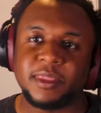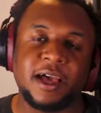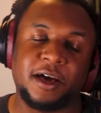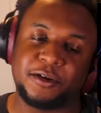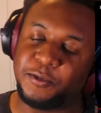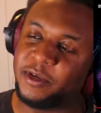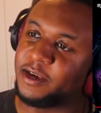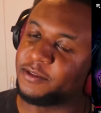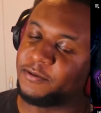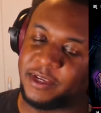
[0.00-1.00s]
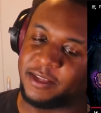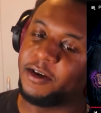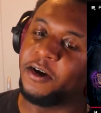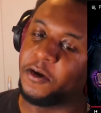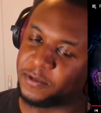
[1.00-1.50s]
How could we forget the
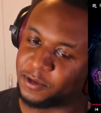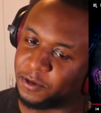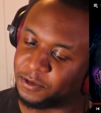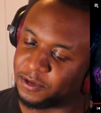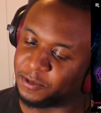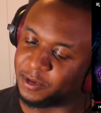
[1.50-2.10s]
harpsichord as